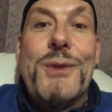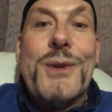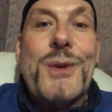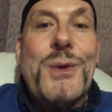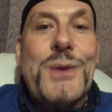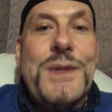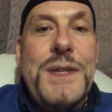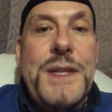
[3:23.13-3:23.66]
Well, of
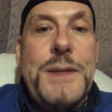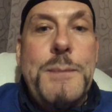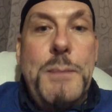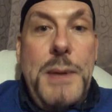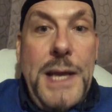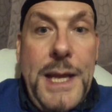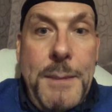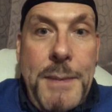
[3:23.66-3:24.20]
course, there's
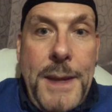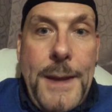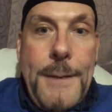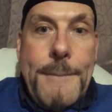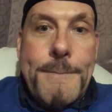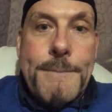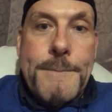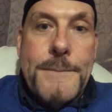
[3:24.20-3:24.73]

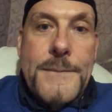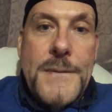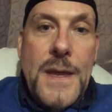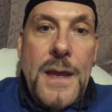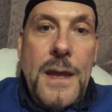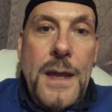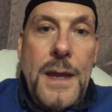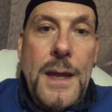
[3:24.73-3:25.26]
bulimia.
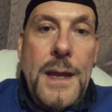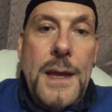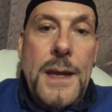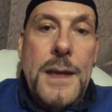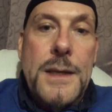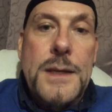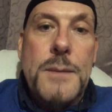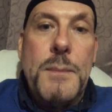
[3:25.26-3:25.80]

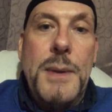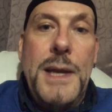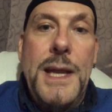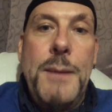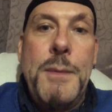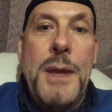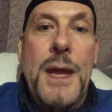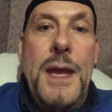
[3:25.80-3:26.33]
And
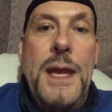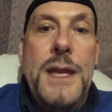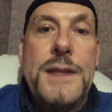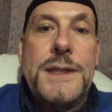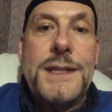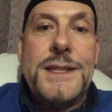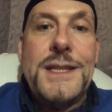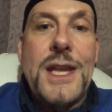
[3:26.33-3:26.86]
bulimia
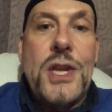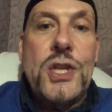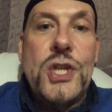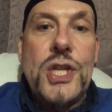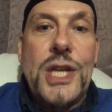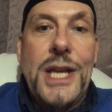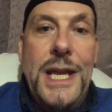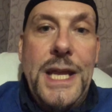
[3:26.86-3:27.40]
is
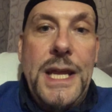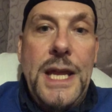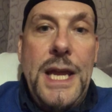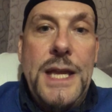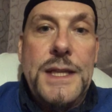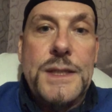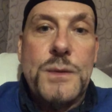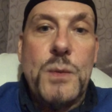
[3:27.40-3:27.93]
essentially
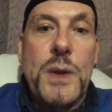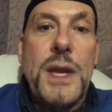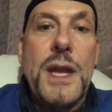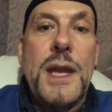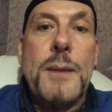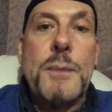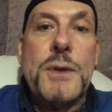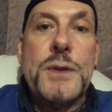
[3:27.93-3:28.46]
a
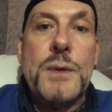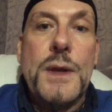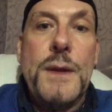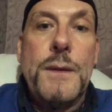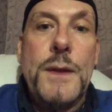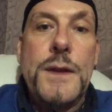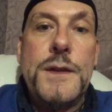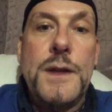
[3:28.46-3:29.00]
swinging
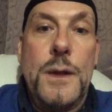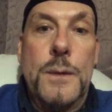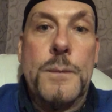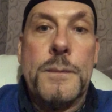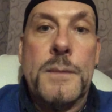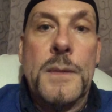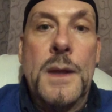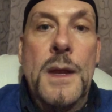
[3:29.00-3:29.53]
between the two.
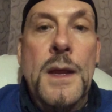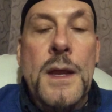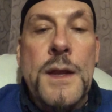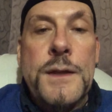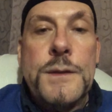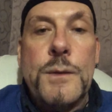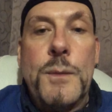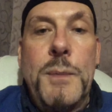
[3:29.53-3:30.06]

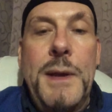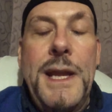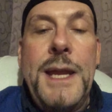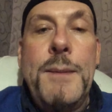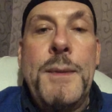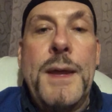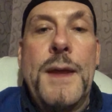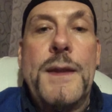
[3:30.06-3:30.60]
So with
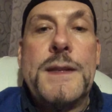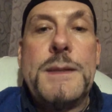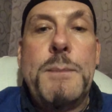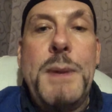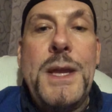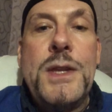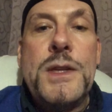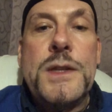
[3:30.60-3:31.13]
bulimia, there's a
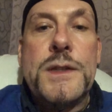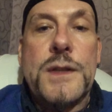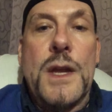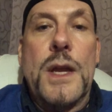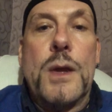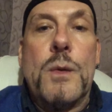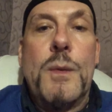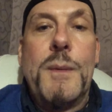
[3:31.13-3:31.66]
binge
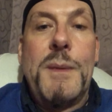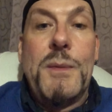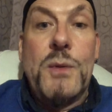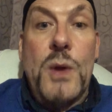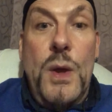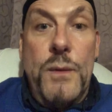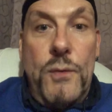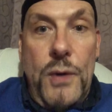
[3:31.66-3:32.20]
cycle where
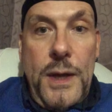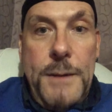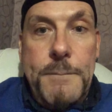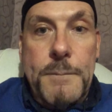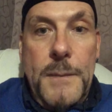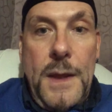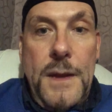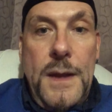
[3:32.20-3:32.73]
people overeat,
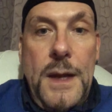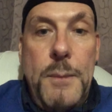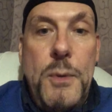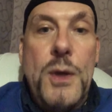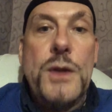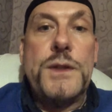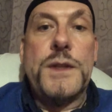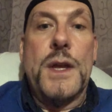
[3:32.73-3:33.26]
and then a
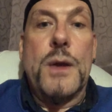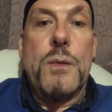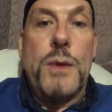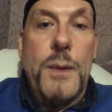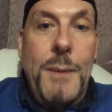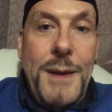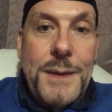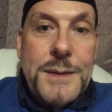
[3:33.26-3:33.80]
purge cycle where
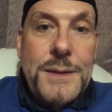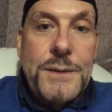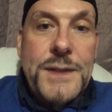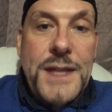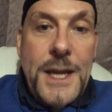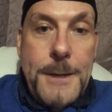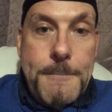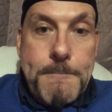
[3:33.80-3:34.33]
they make themselves
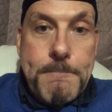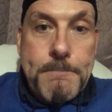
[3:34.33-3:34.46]
sick.